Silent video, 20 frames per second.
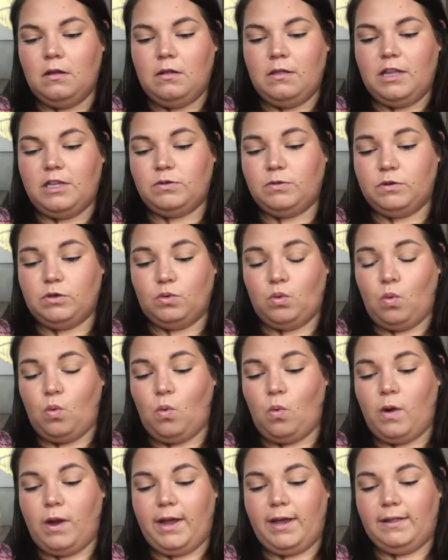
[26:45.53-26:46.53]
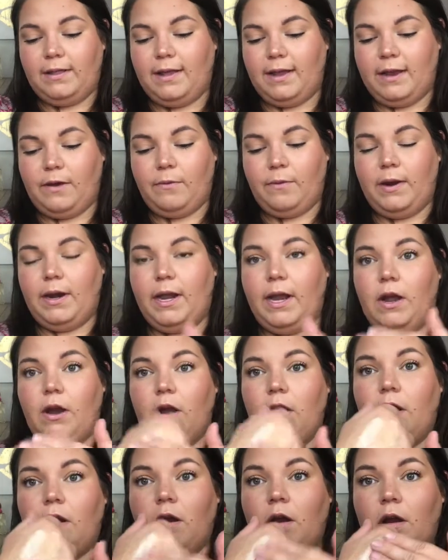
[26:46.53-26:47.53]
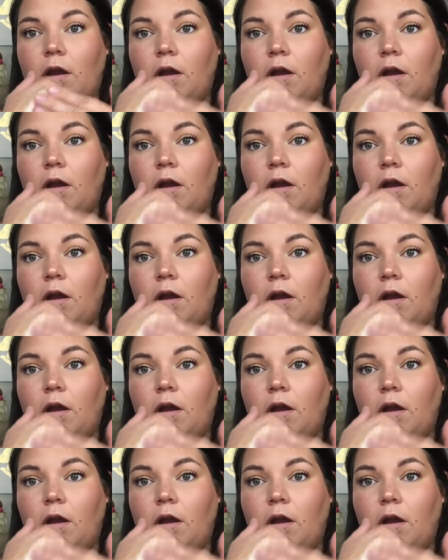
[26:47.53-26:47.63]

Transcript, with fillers: This one's way liquidier.